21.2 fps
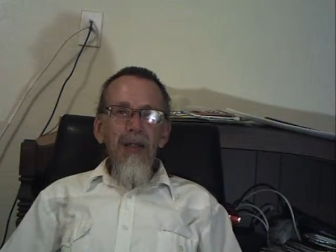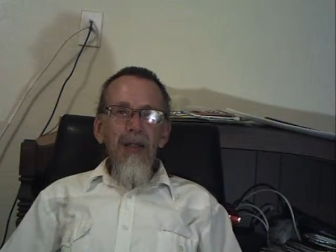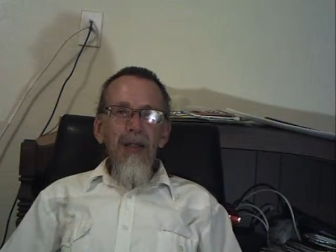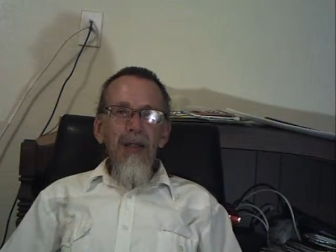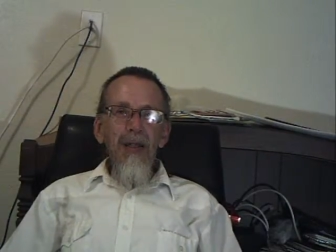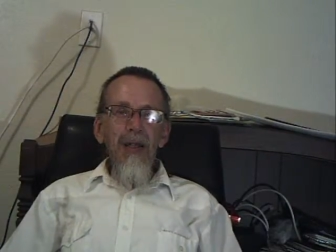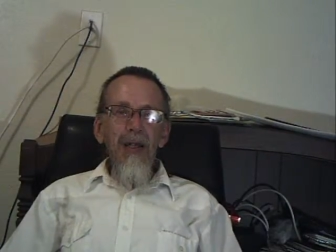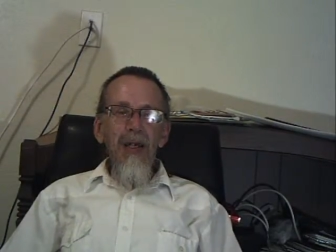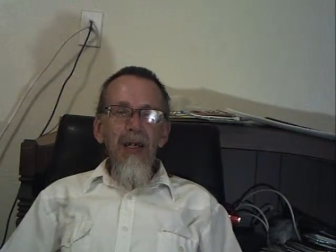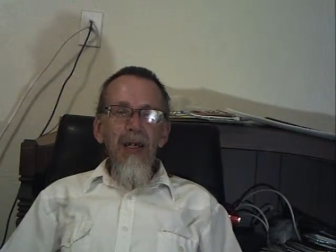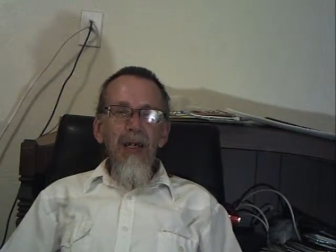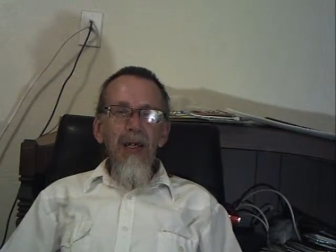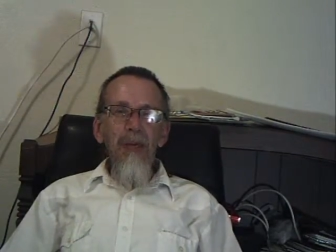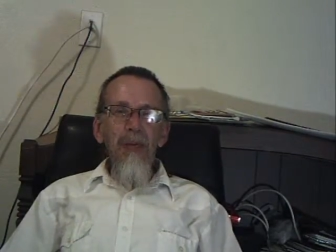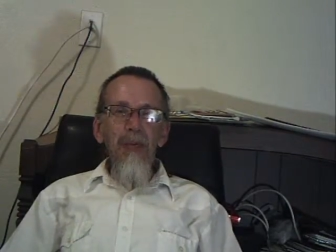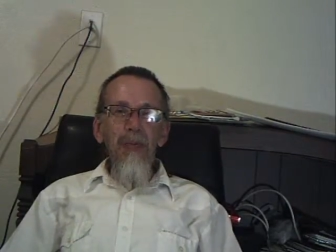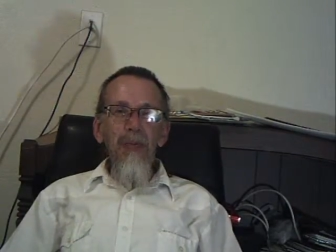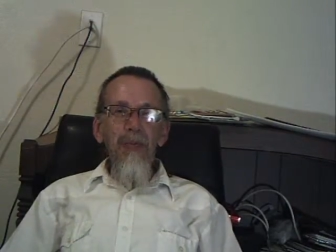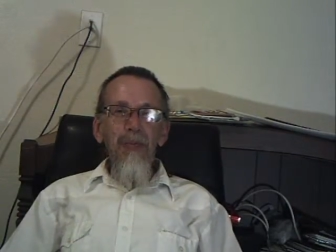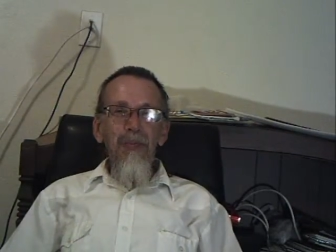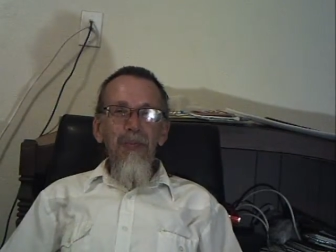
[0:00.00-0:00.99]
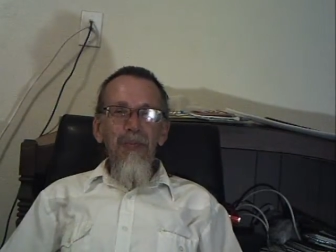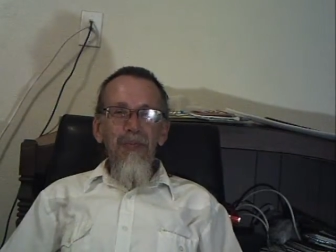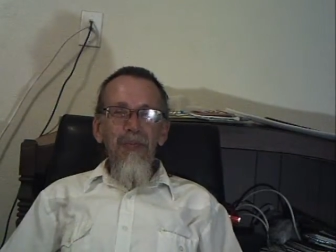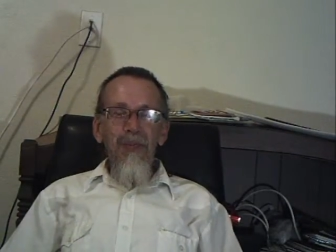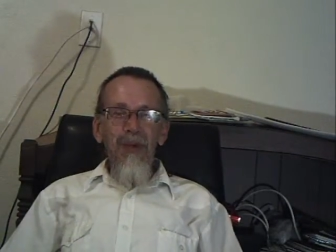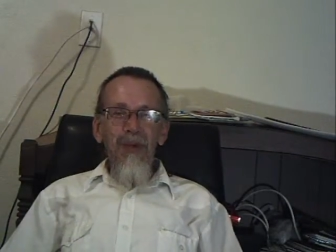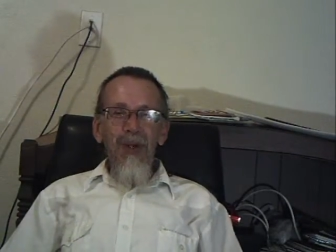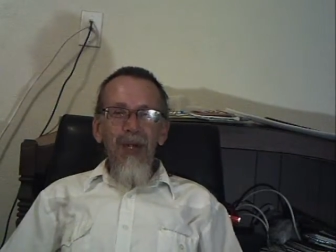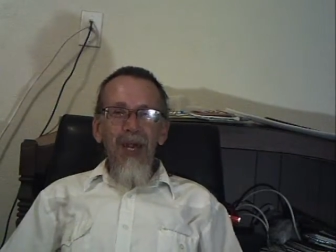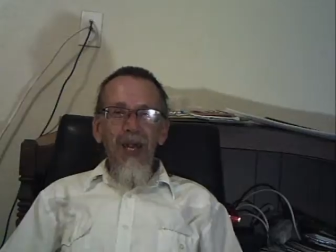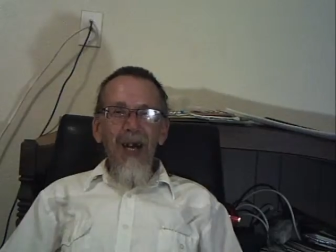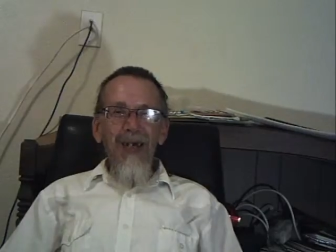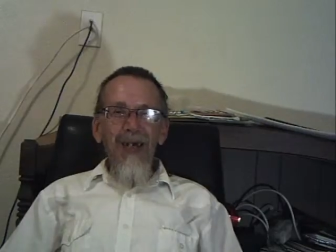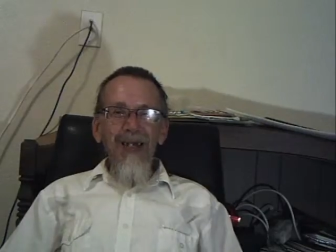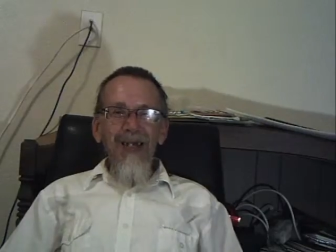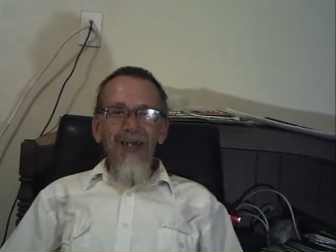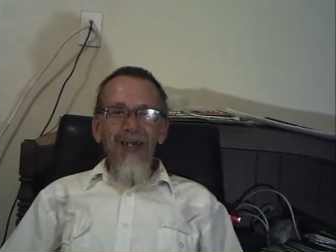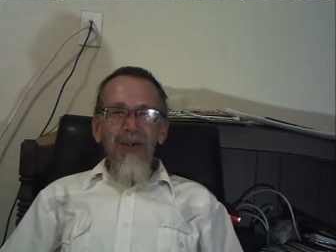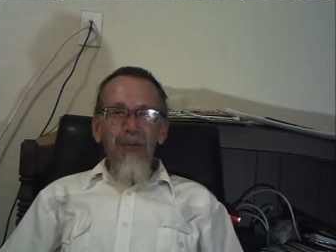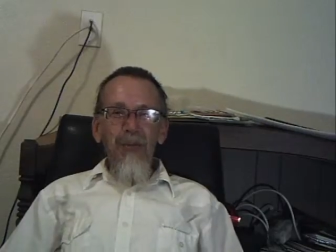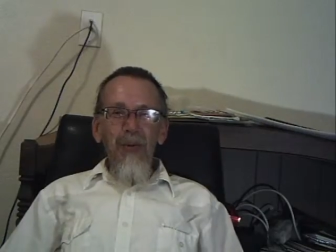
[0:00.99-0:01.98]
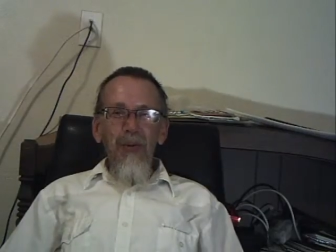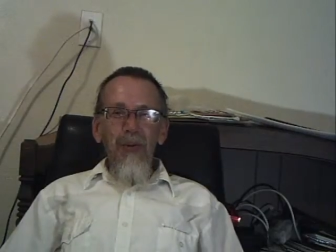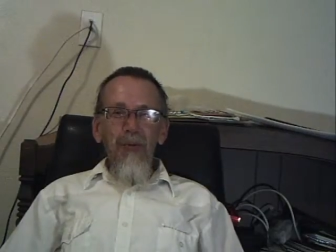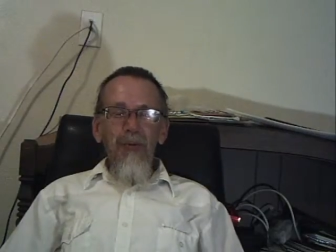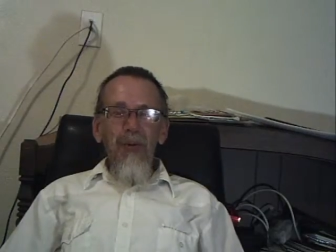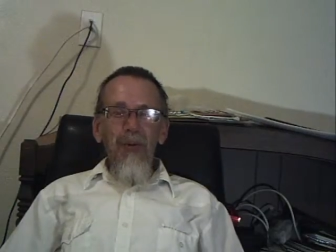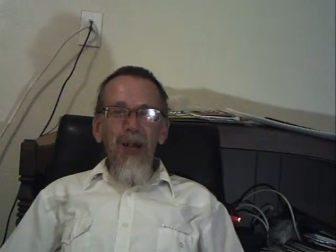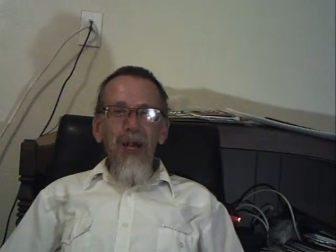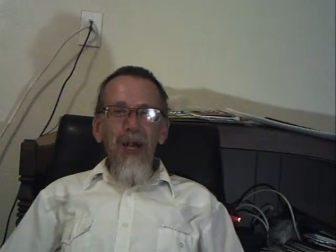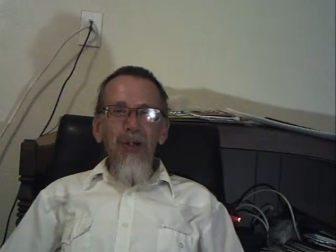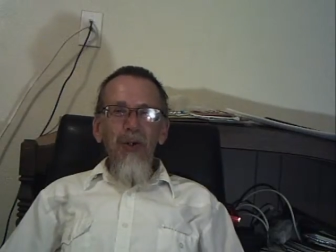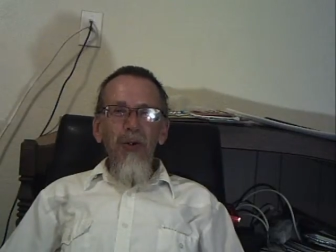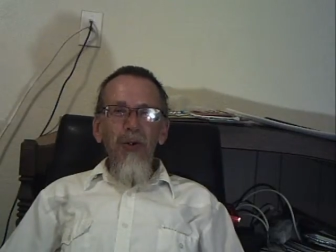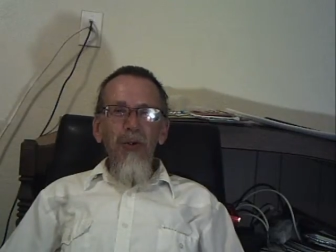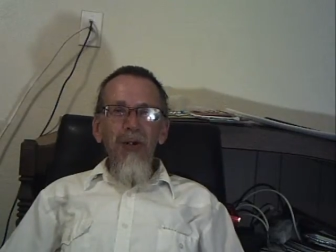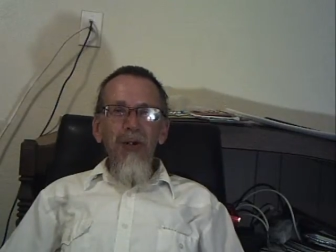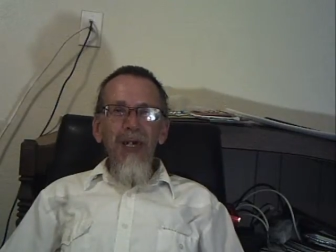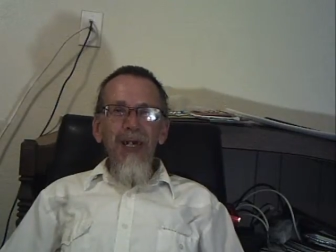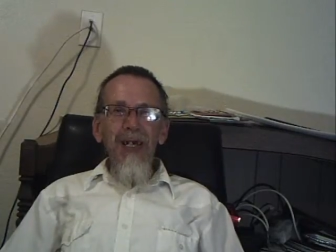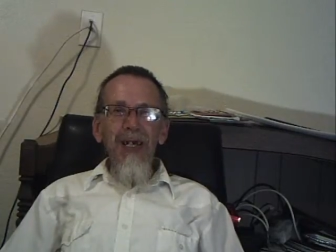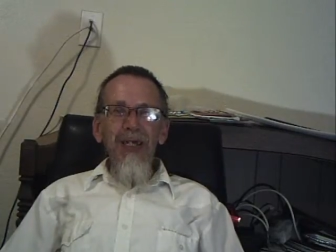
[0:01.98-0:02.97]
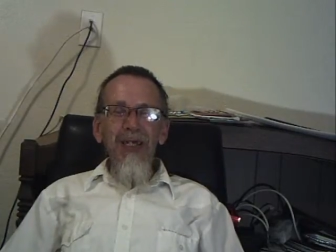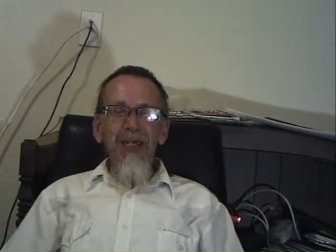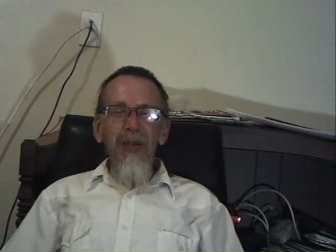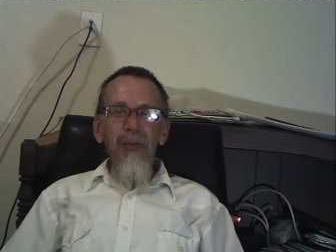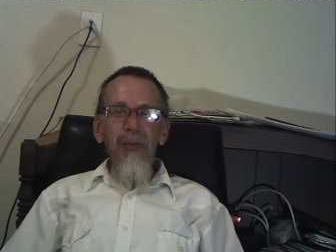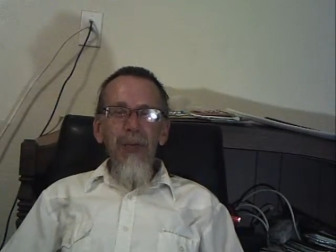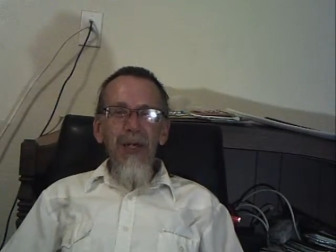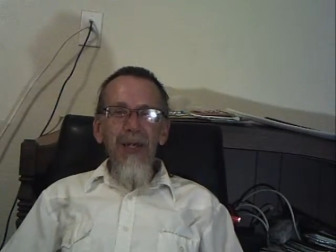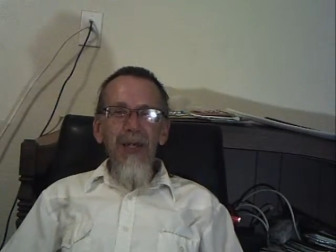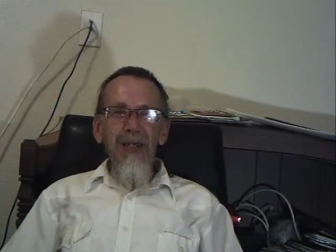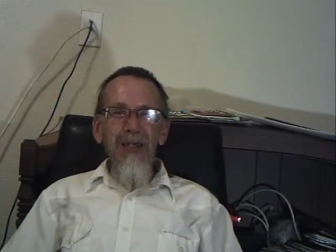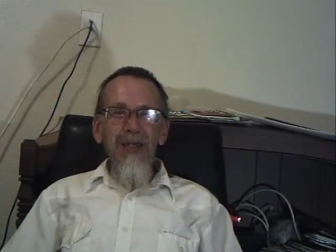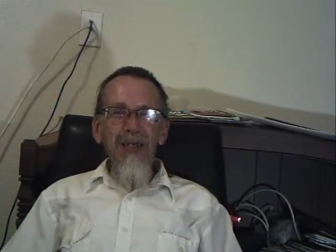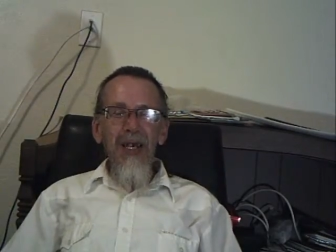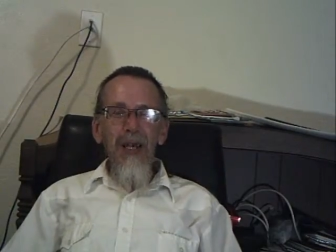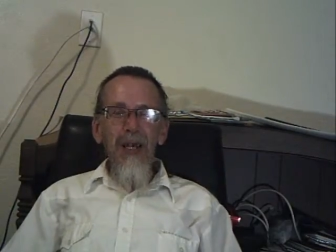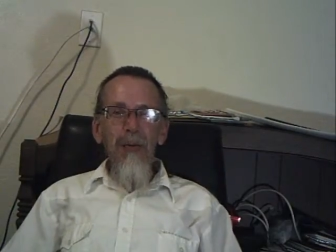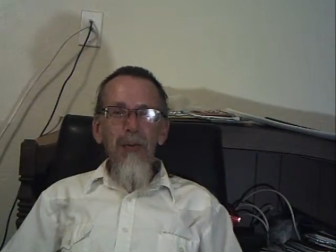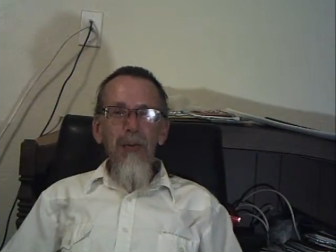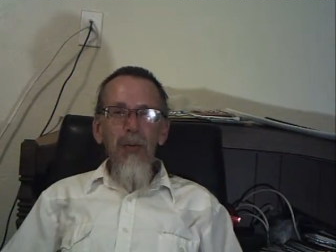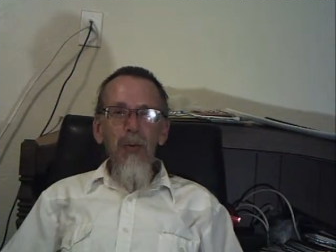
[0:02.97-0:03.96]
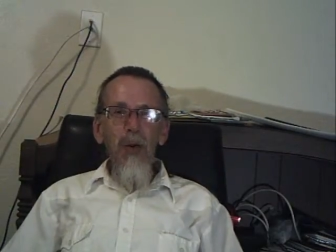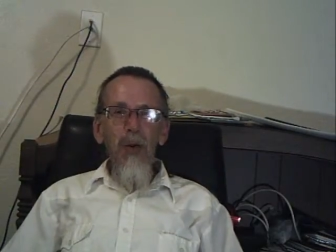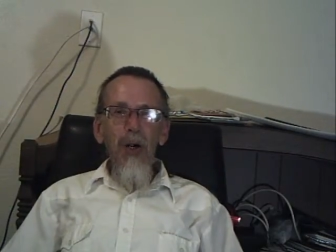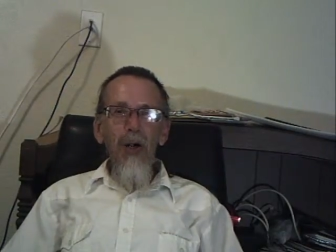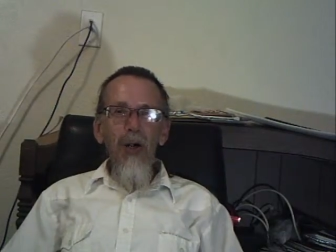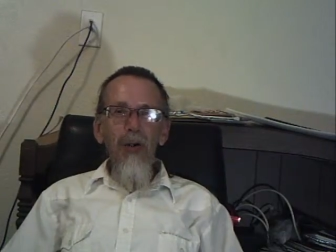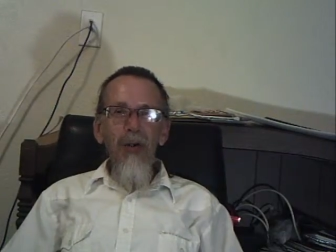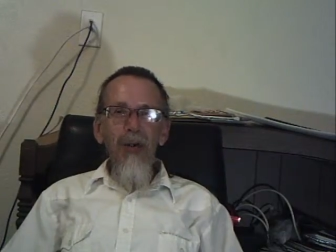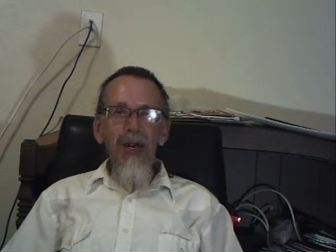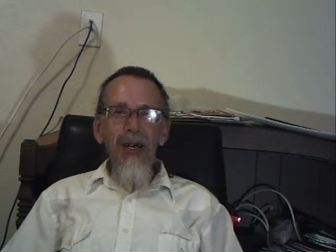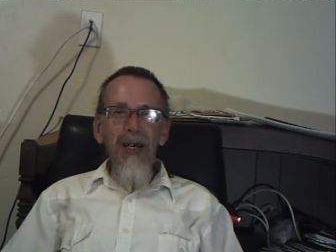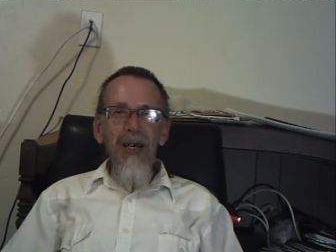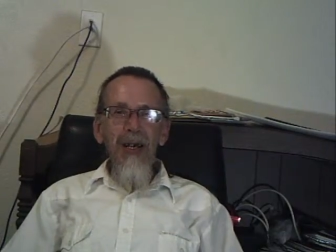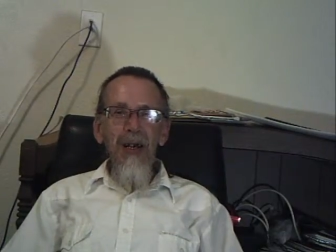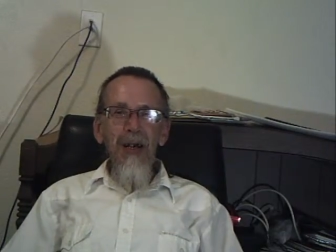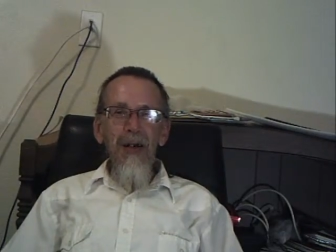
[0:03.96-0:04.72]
The lights would flash on it, there'd be tapes whirring,